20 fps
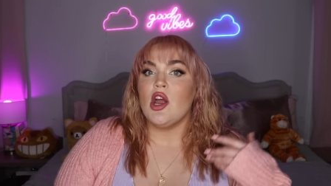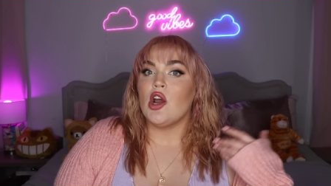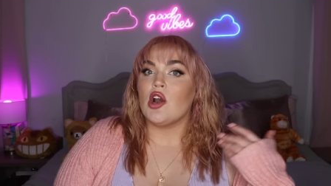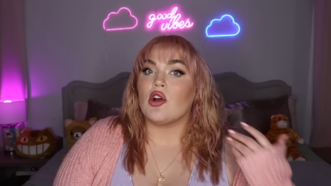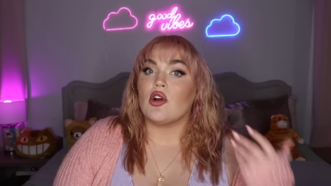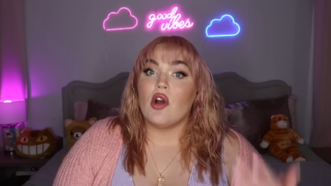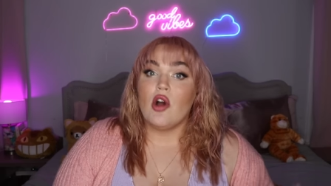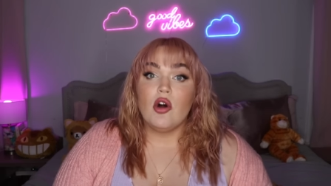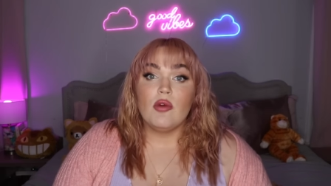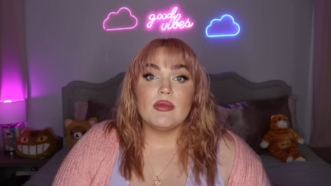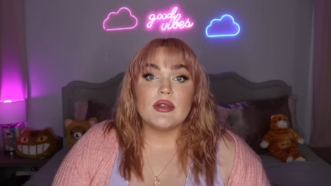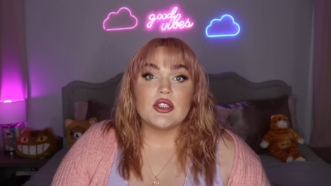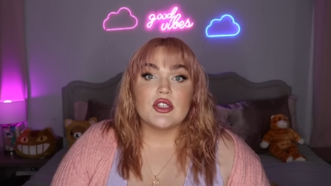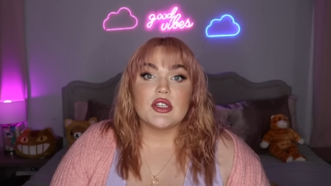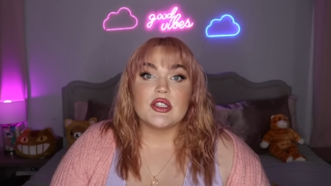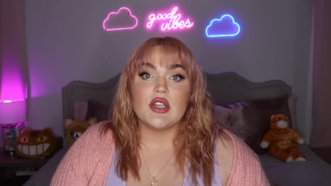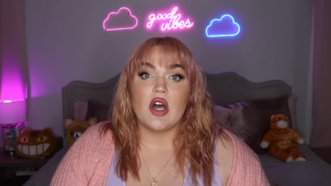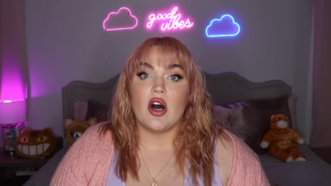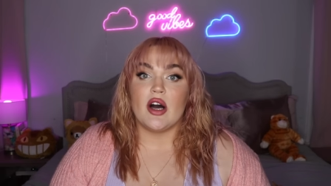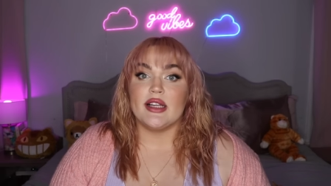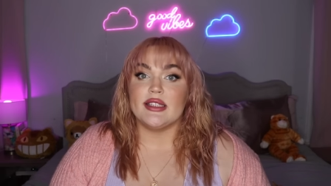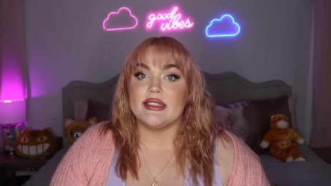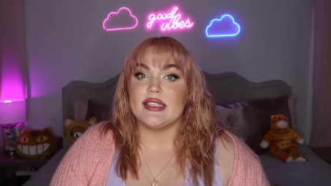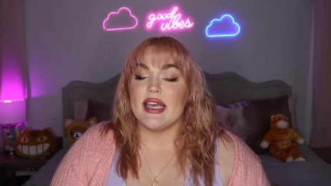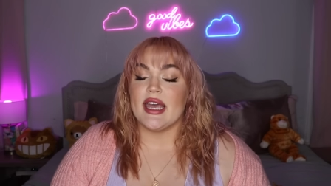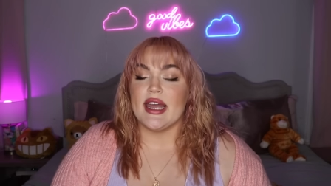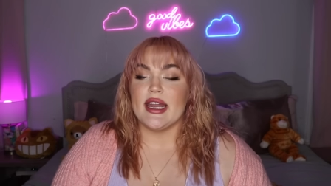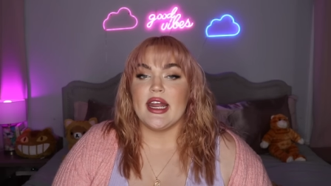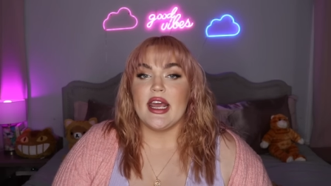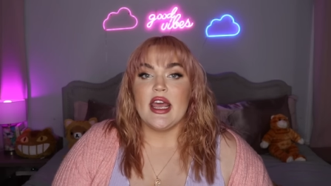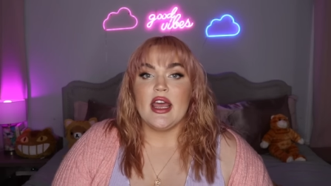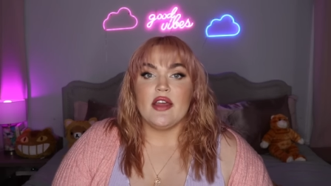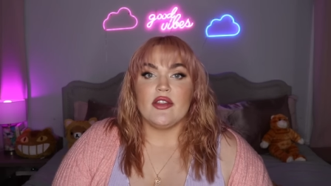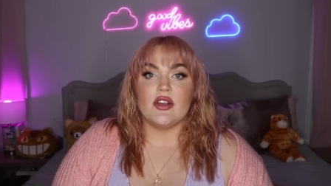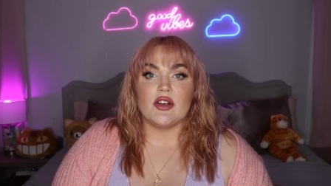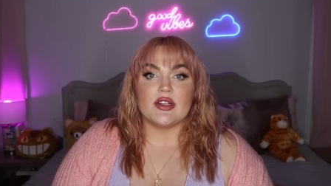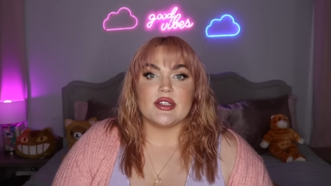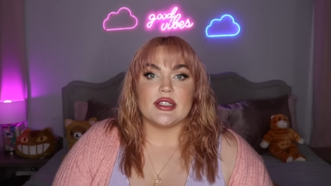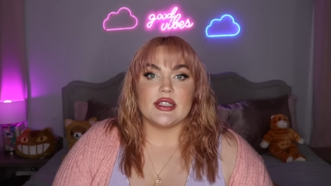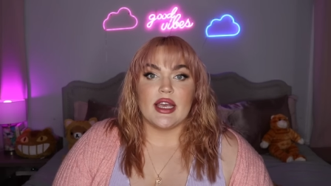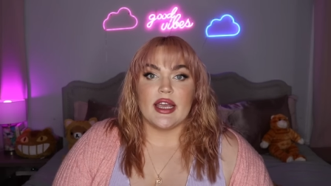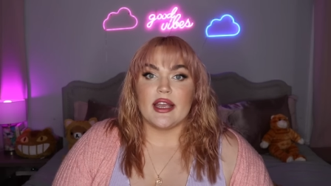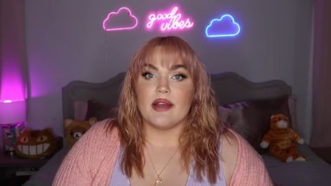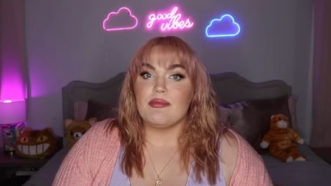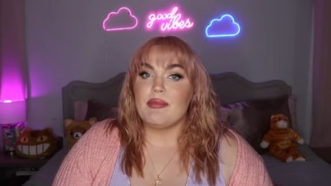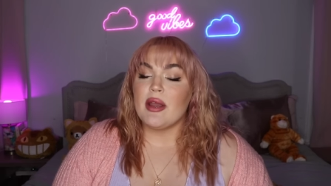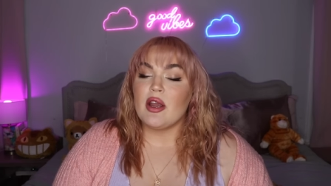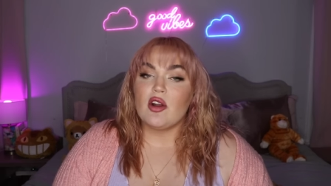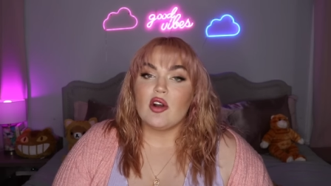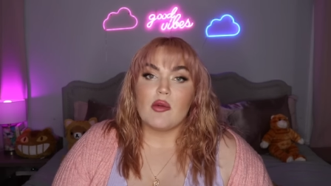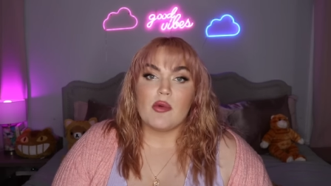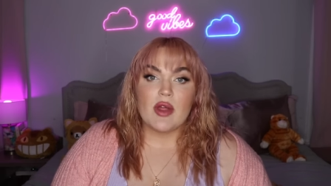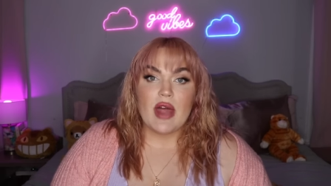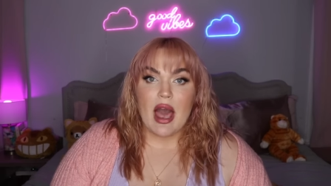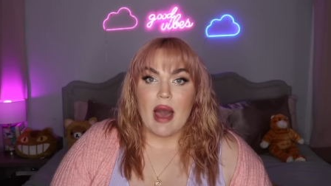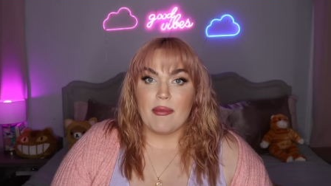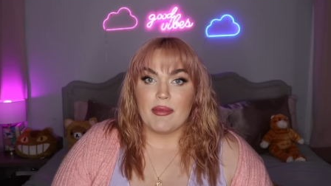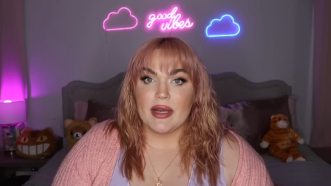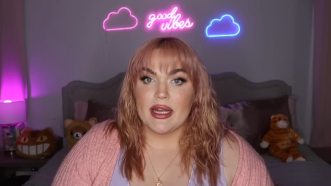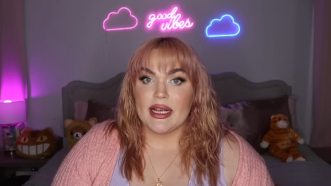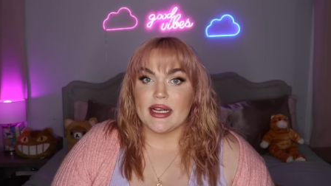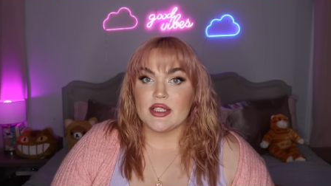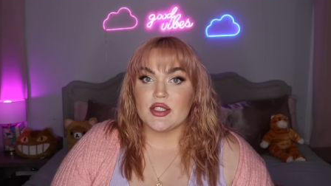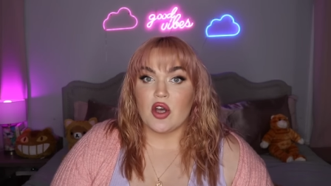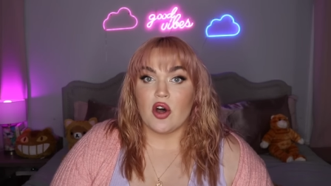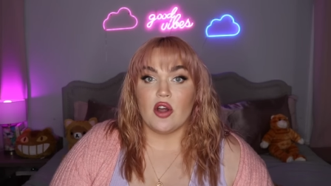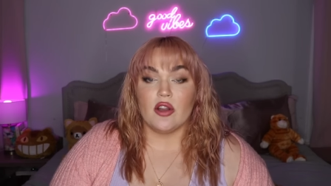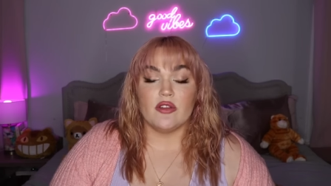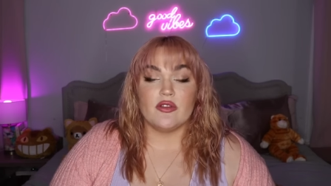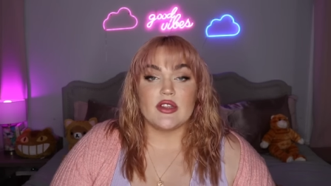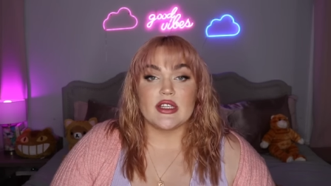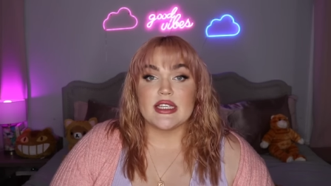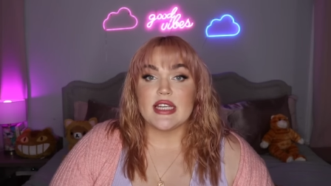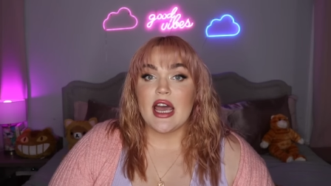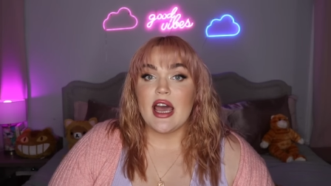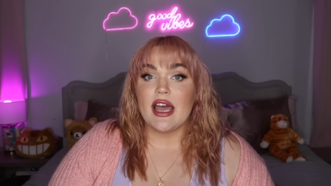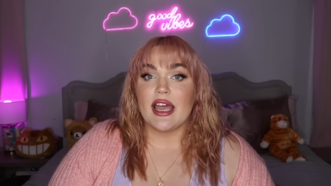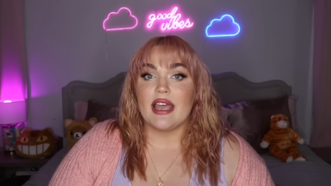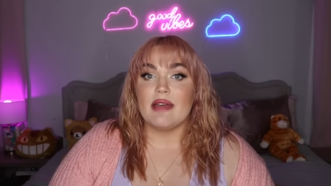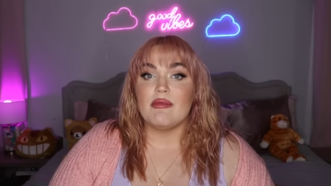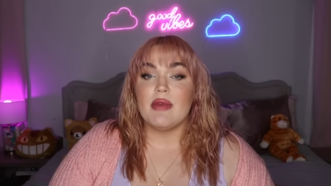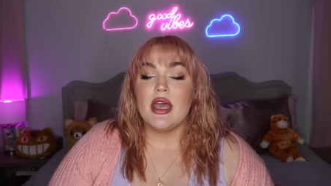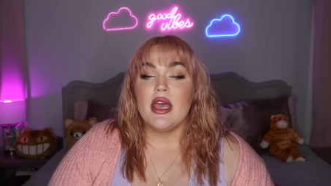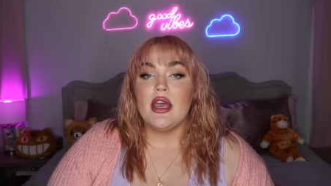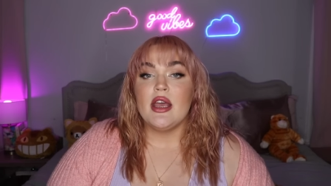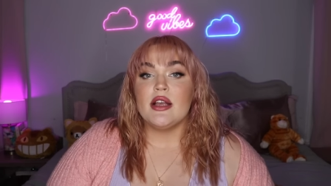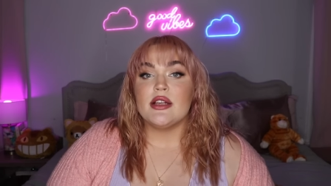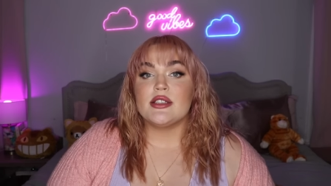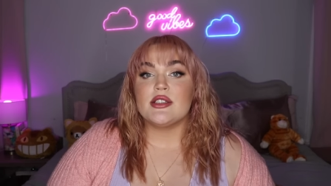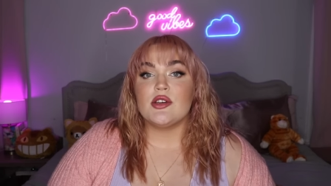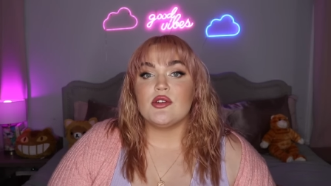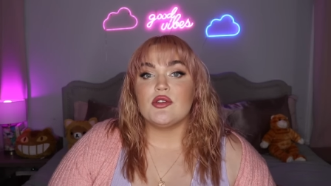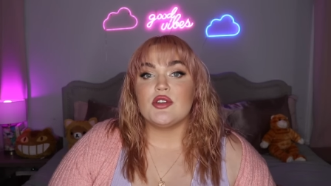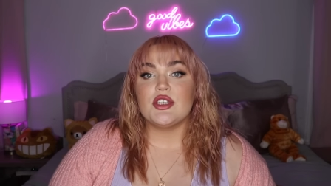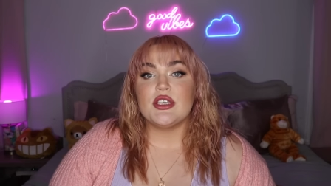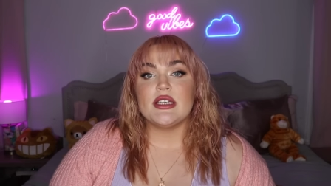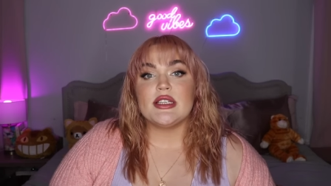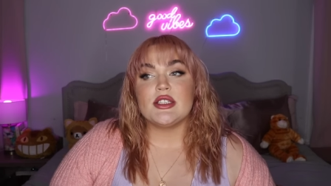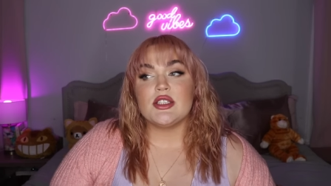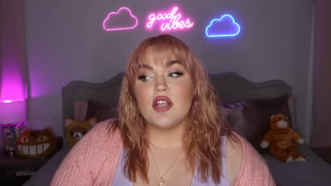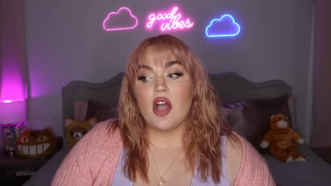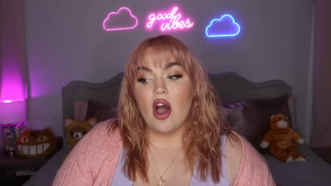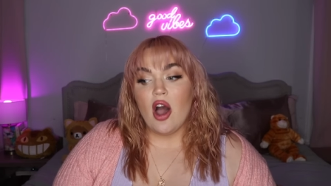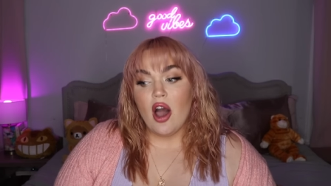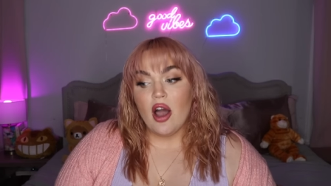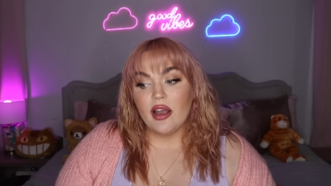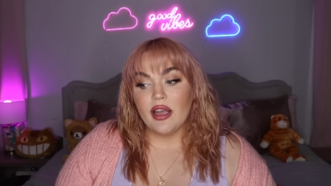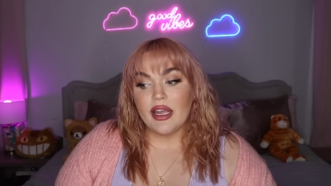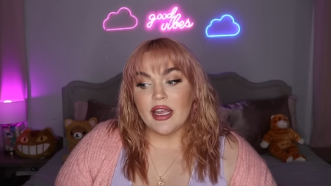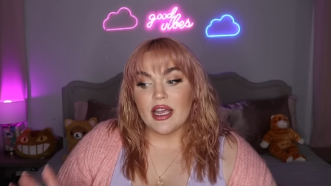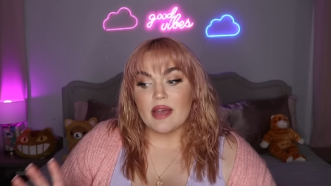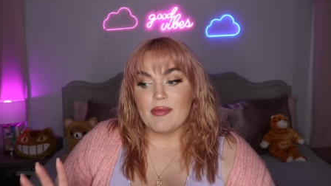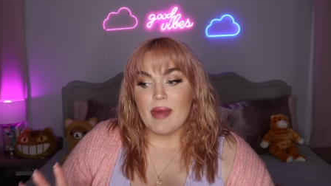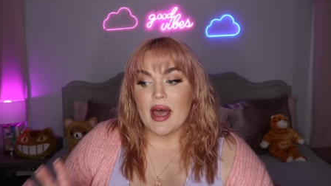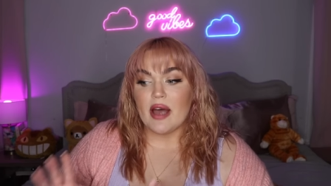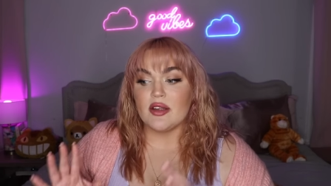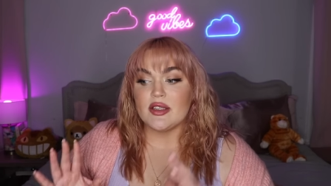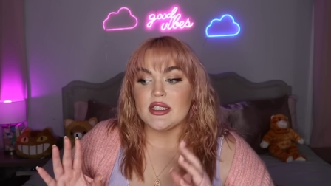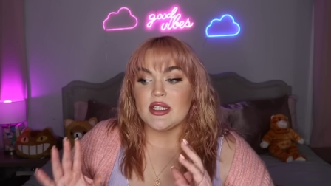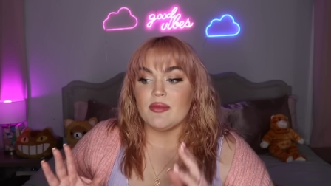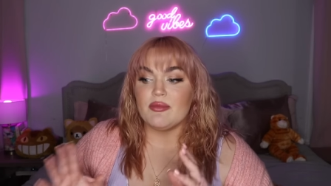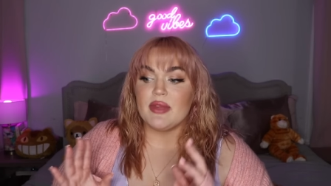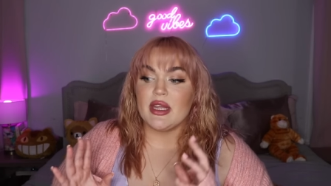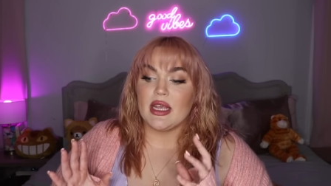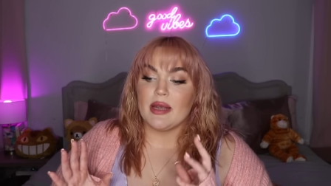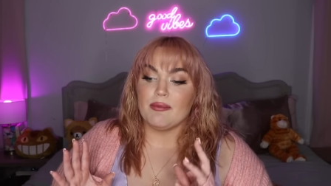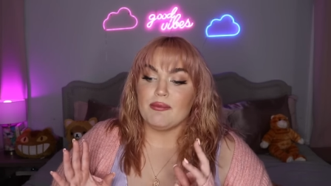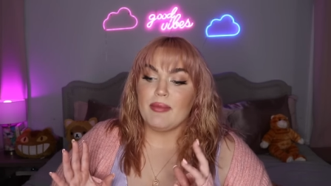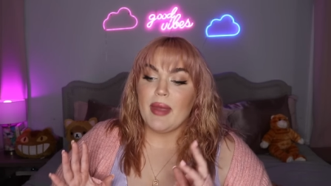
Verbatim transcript: Her home is just haunted. There's like paranormal happenings all of the time. So she's talking about something